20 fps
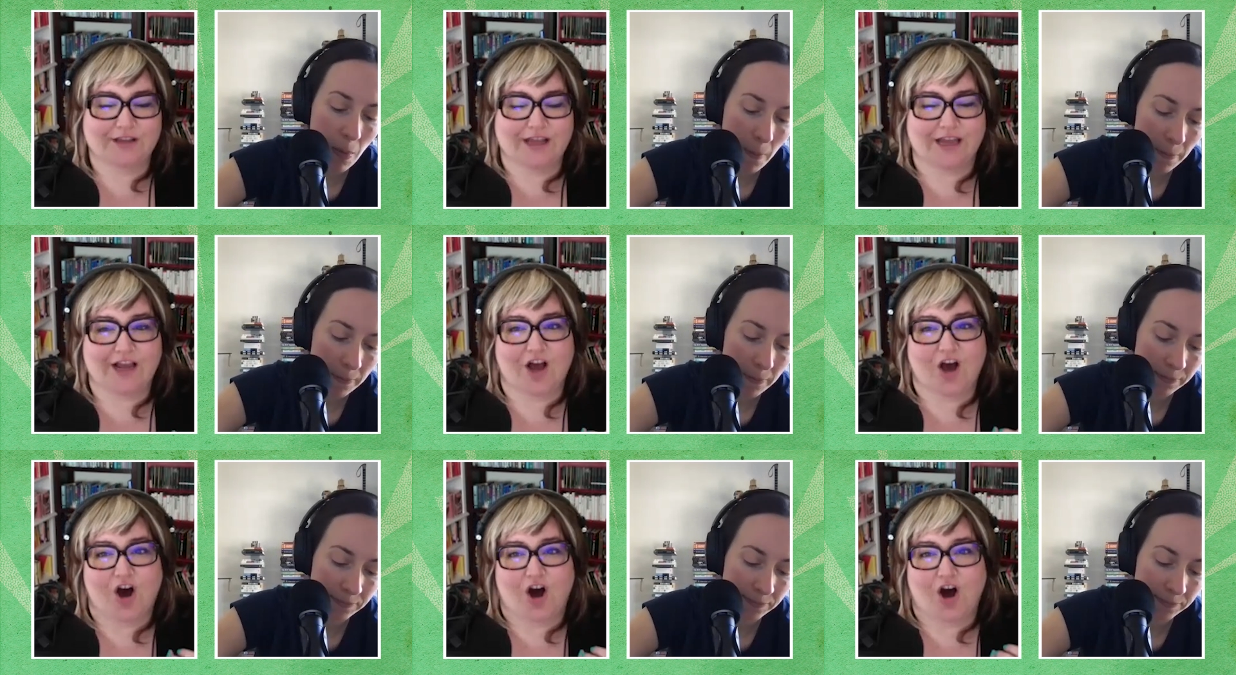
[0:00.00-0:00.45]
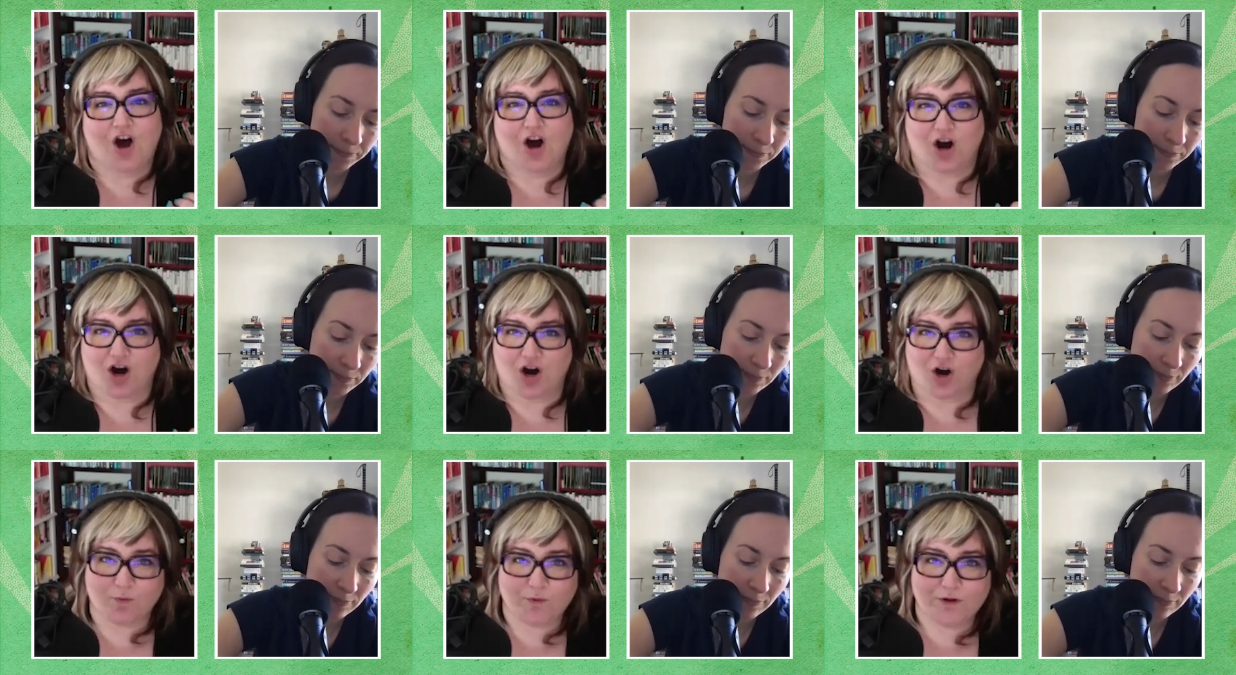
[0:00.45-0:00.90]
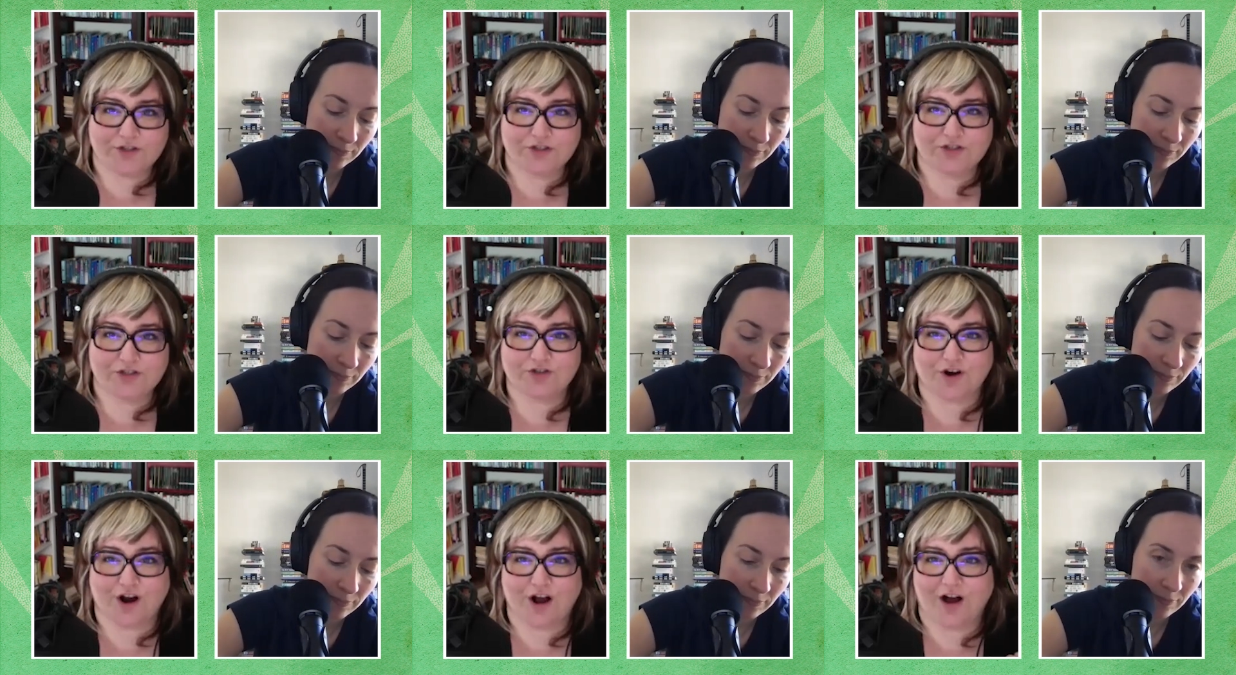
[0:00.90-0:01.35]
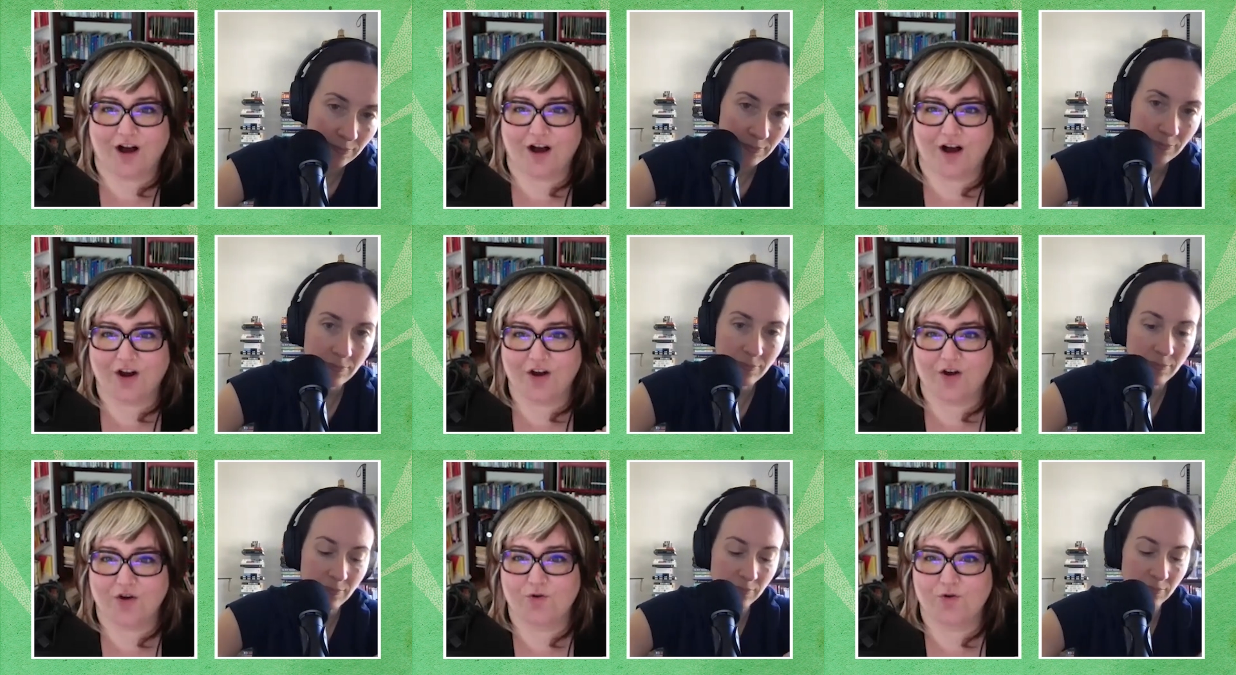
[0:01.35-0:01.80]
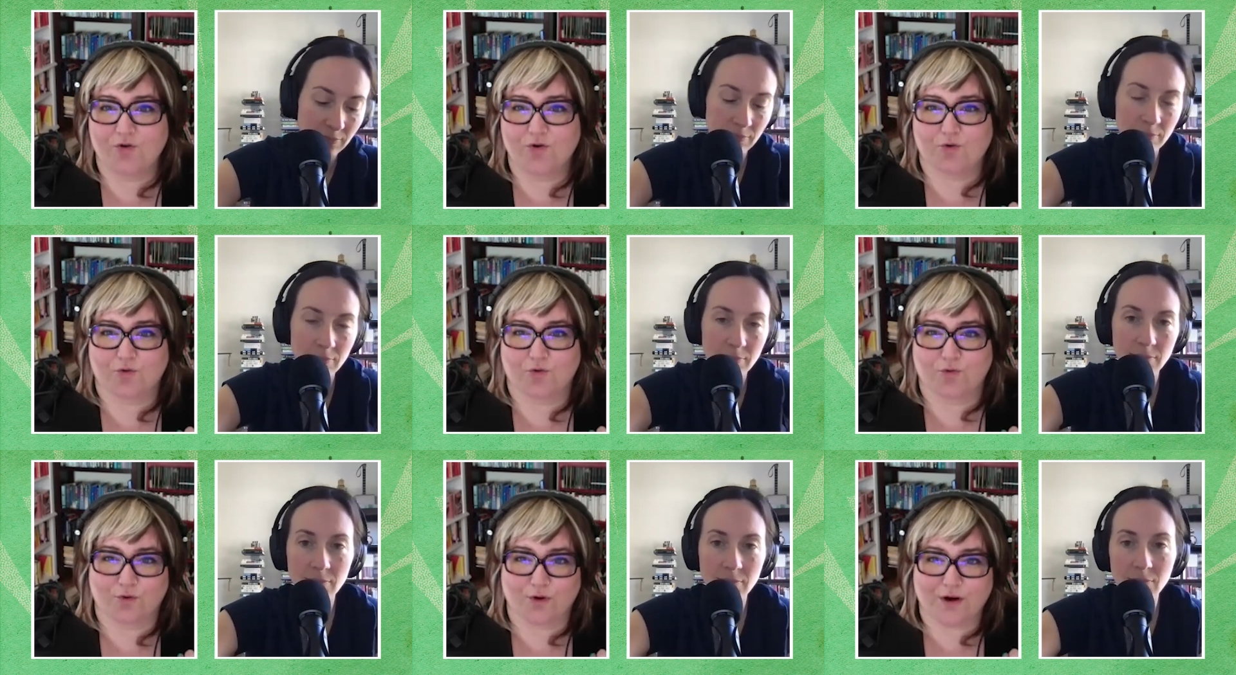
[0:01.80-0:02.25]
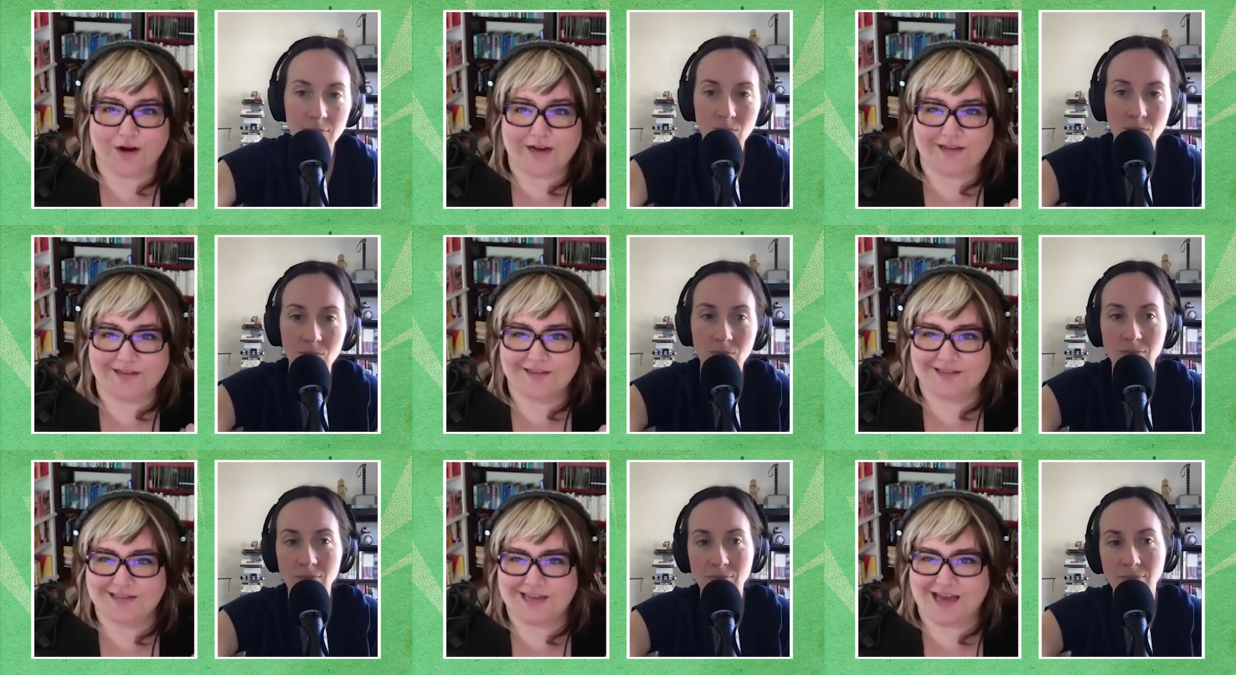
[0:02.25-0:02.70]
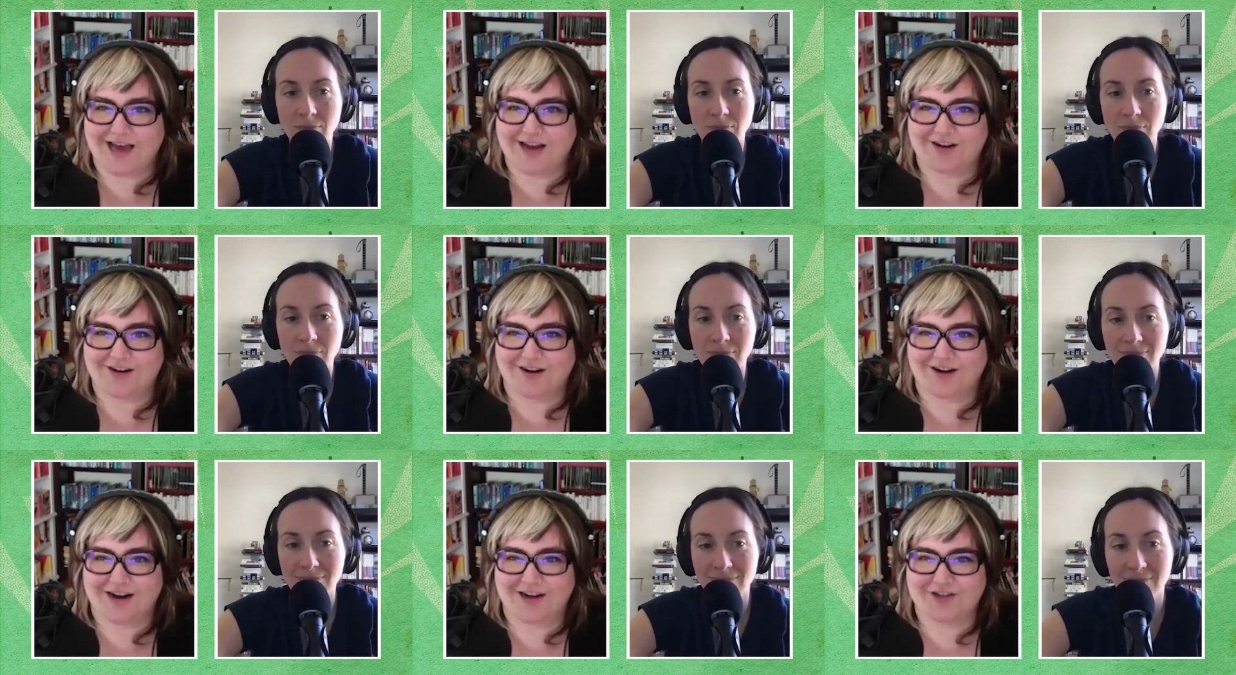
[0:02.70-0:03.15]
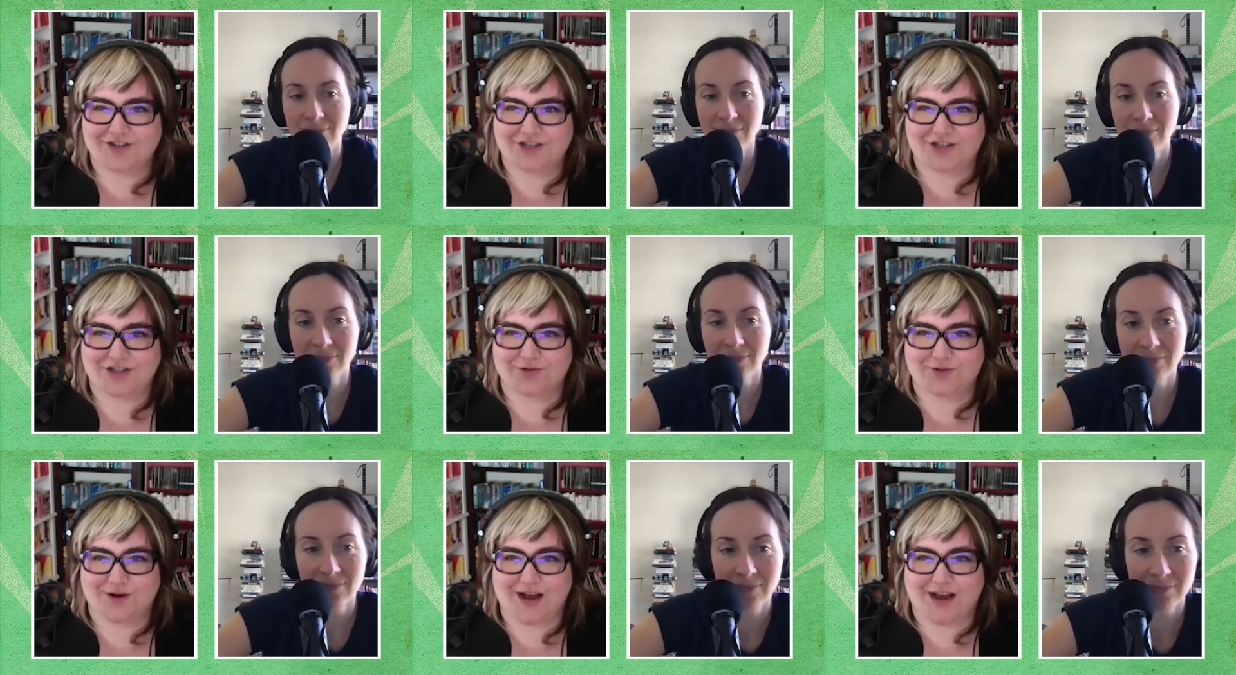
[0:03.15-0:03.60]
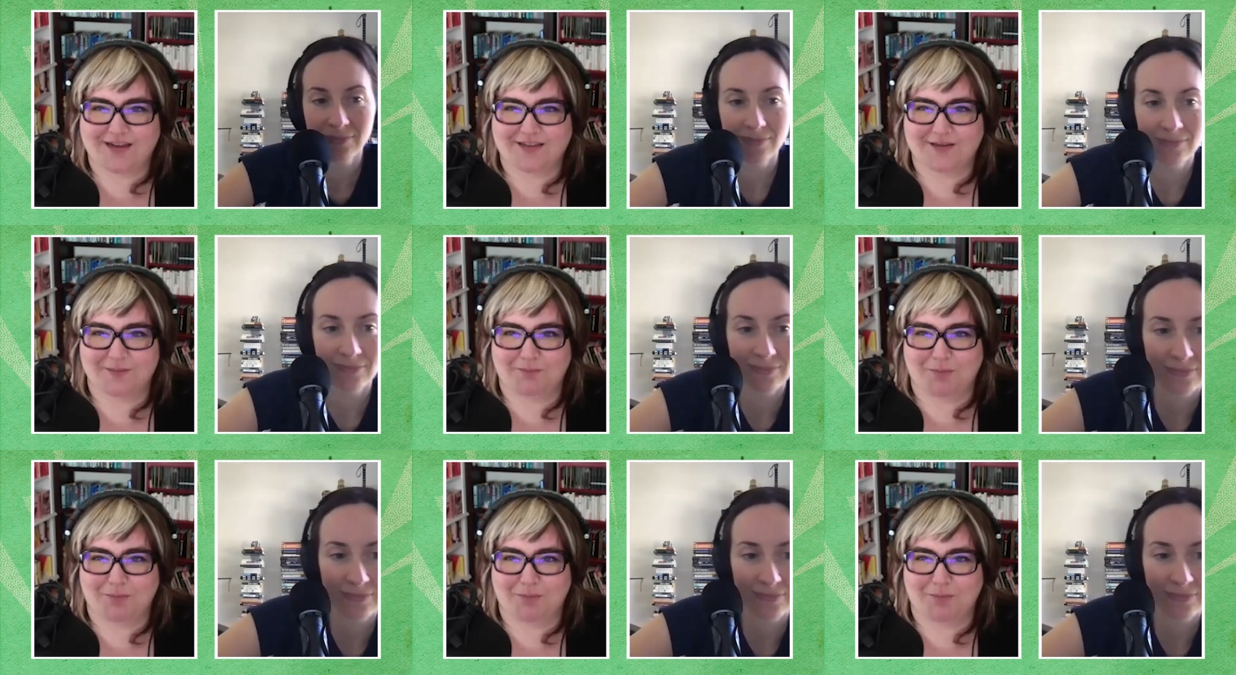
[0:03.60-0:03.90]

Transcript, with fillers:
Speaker 1: like Harwin Strong, who grins at her as she drags a